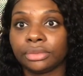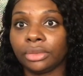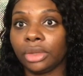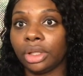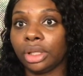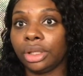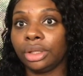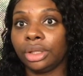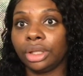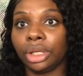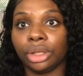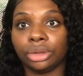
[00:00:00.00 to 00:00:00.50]

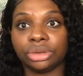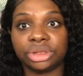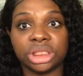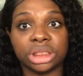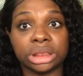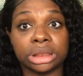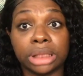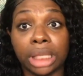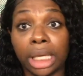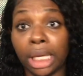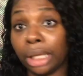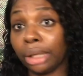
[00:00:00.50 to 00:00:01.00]
you know,
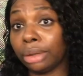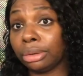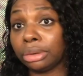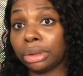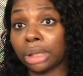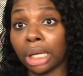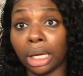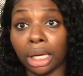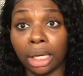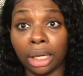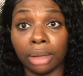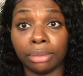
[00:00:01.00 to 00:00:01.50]
just tangled
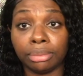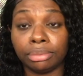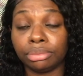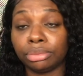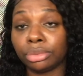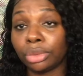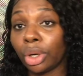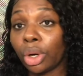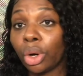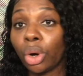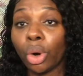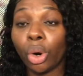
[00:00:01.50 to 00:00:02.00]
up
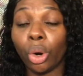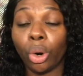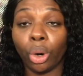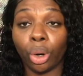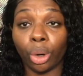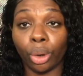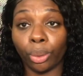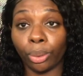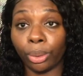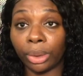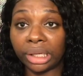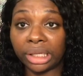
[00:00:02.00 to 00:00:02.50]

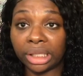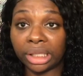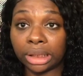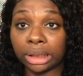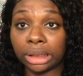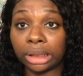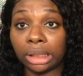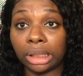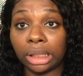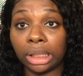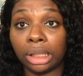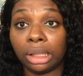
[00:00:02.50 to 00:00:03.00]
or what it
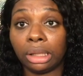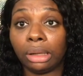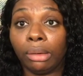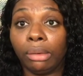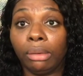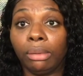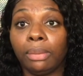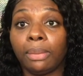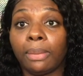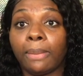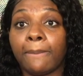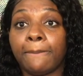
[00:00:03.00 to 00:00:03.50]
did.
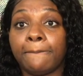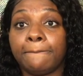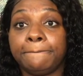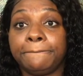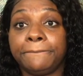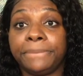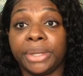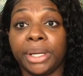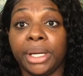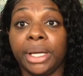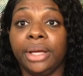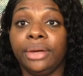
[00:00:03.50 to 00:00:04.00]

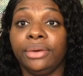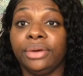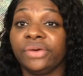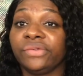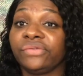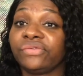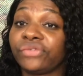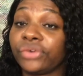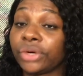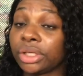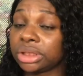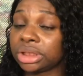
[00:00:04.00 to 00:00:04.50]
But
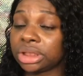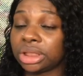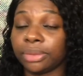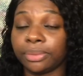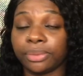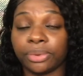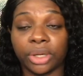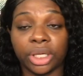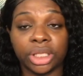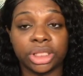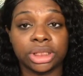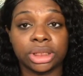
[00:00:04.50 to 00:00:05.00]
first
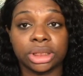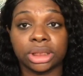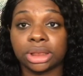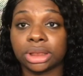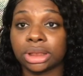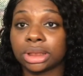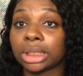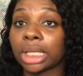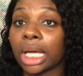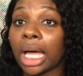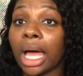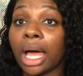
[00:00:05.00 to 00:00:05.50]

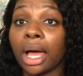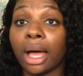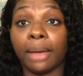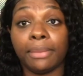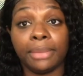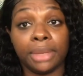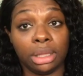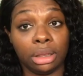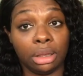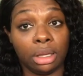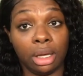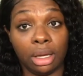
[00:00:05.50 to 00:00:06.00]
impressions, I'm
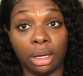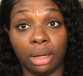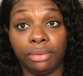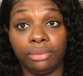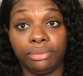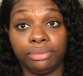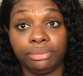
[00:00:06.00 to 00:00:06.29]
in love.